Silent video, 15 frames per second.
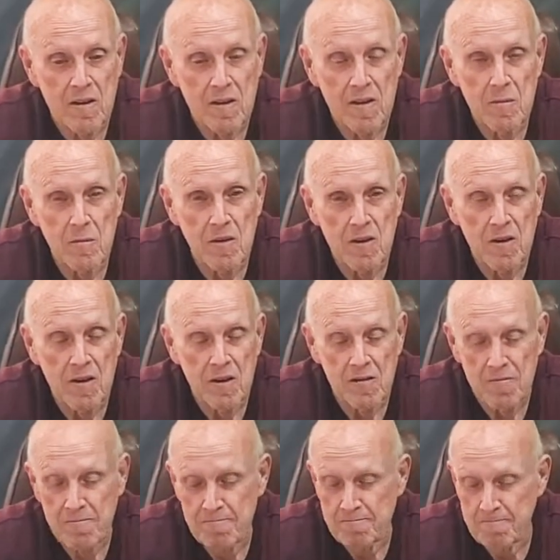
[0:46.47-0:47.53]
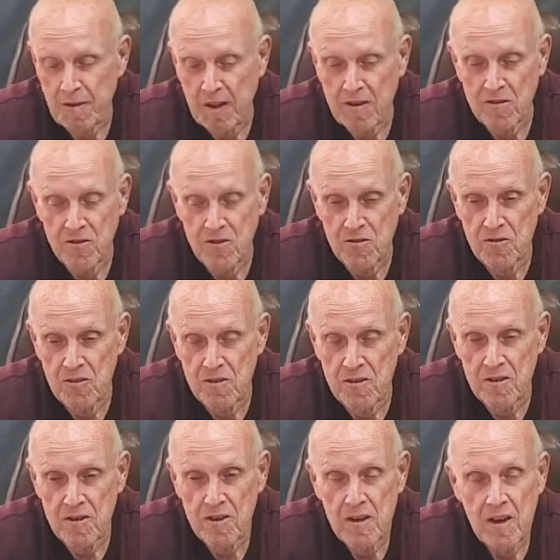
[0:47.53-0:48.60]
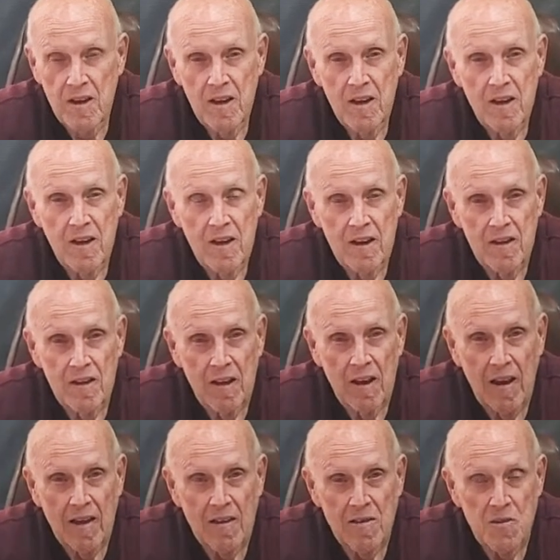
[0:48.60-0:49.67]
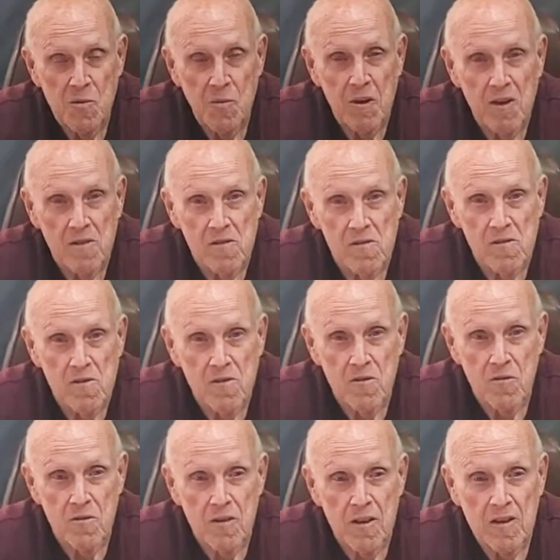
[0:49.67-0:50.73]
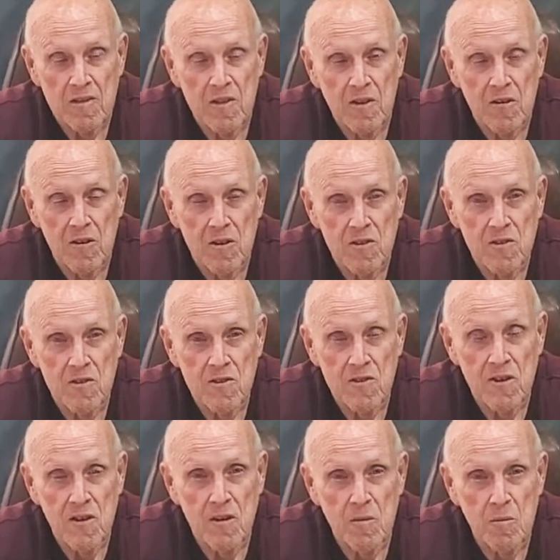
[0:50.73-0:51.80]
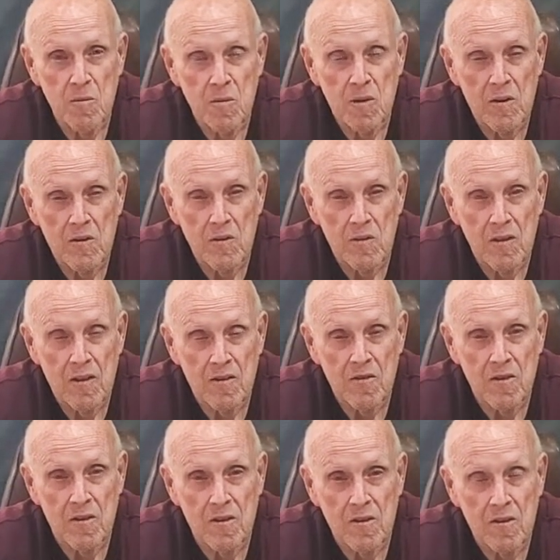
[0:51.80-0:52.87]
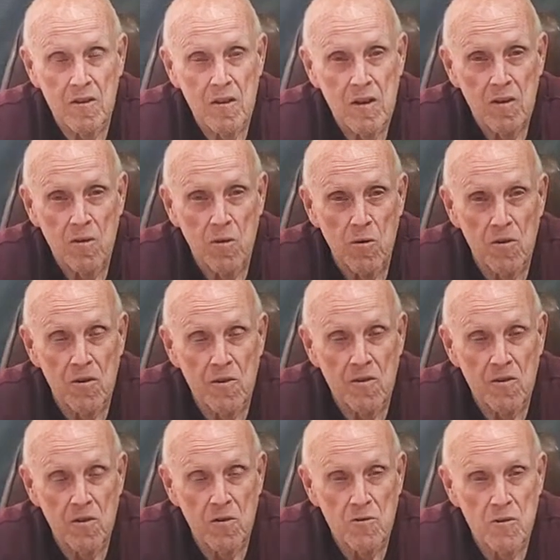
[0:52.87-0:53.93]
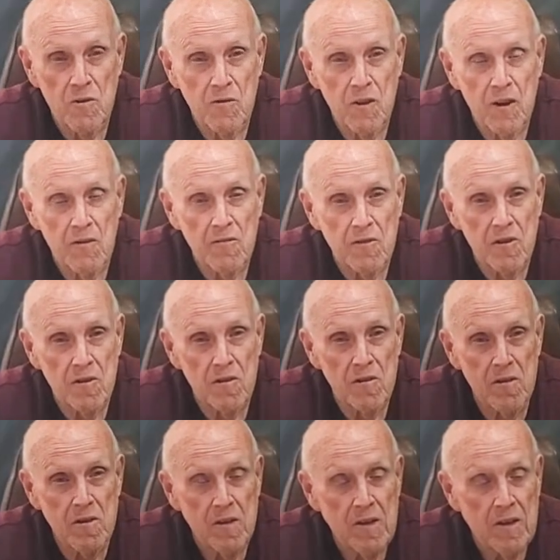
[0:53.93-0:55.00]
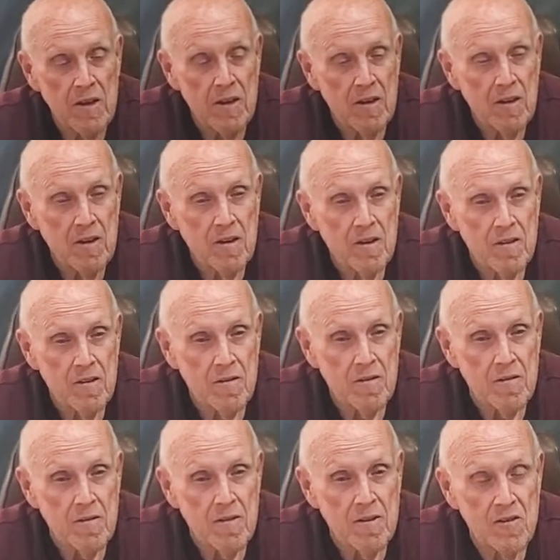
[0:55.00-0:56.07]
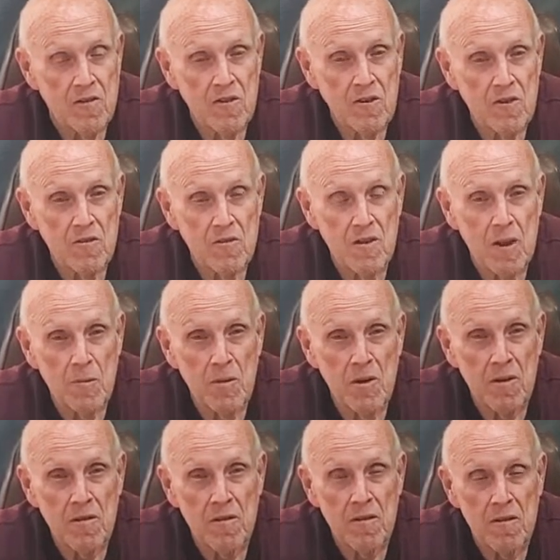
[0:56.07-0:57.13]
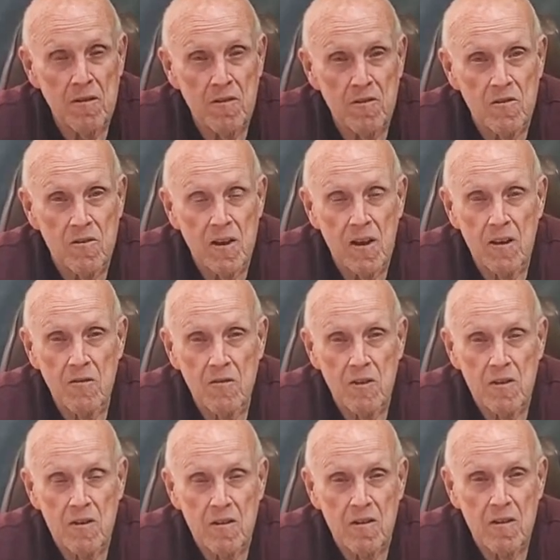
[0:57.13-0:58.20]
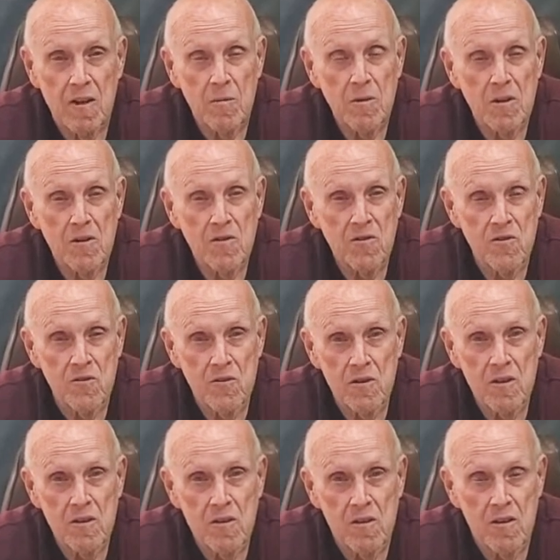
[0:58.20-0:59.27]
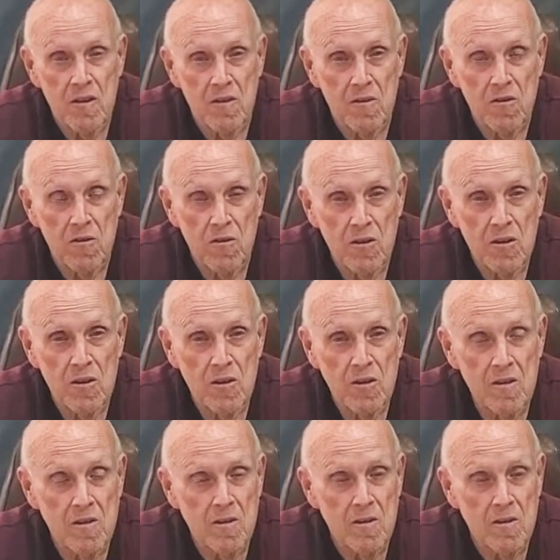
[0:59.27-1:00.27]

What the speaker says: Libya, Algeria, in the Atlas Mountains. So that's how it gets its name. So that's northeast coast of Africa. The Cedar of Lebanon is native in Lebanon, Syria, and Turkey,